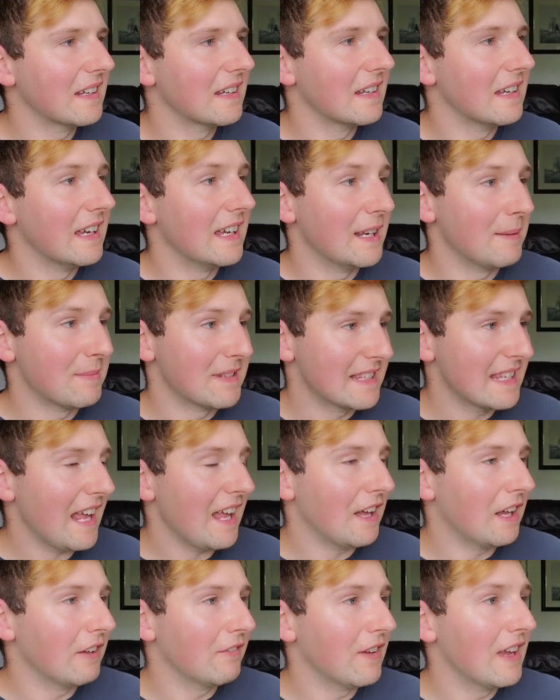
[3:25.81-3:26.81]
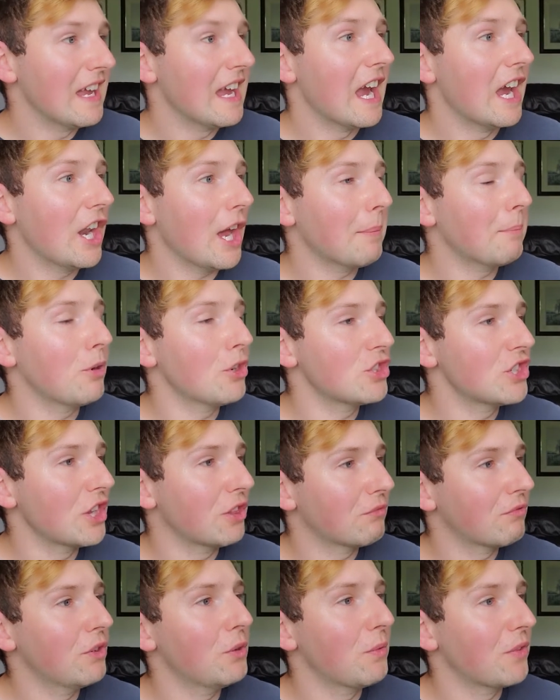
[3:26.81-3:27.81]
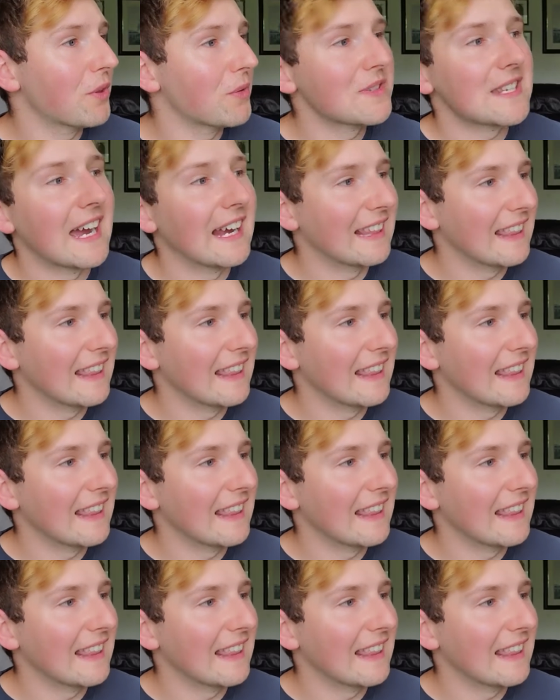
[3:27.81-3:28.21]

in himself and not pushing through with those hind